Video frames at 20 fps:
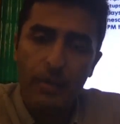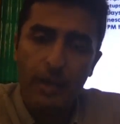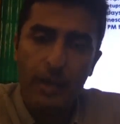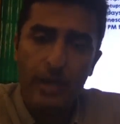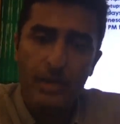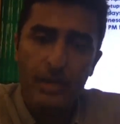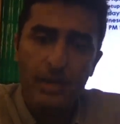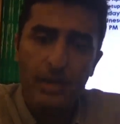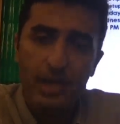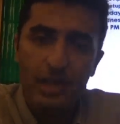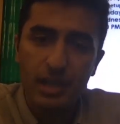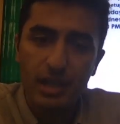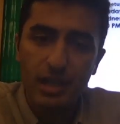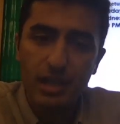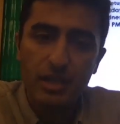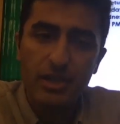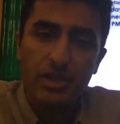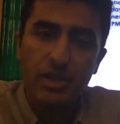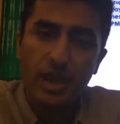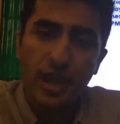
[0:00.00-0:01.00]
In
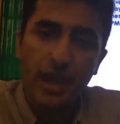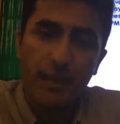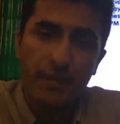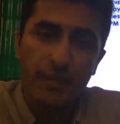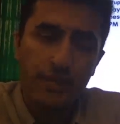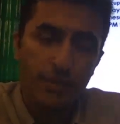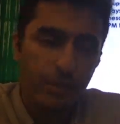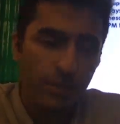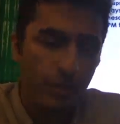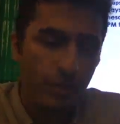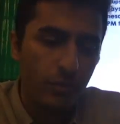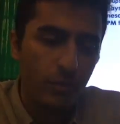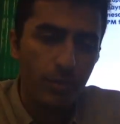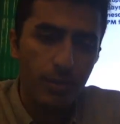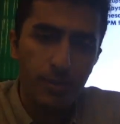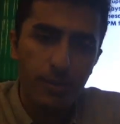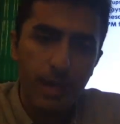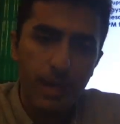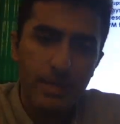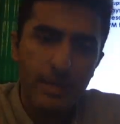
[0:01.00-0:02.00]
each chapter, you will be
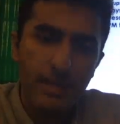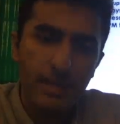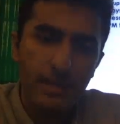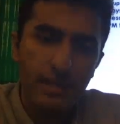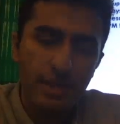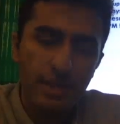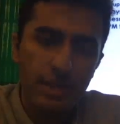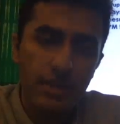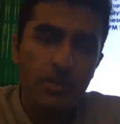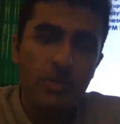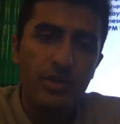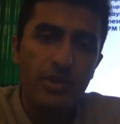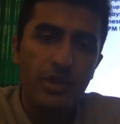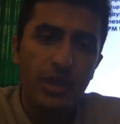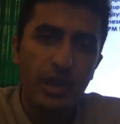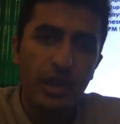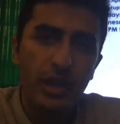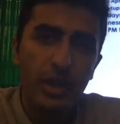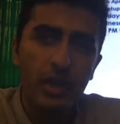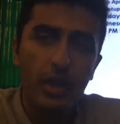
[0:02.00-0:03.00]
basically
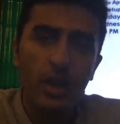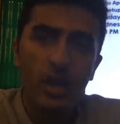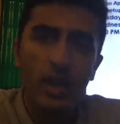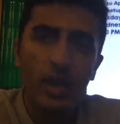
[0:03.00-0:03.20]
using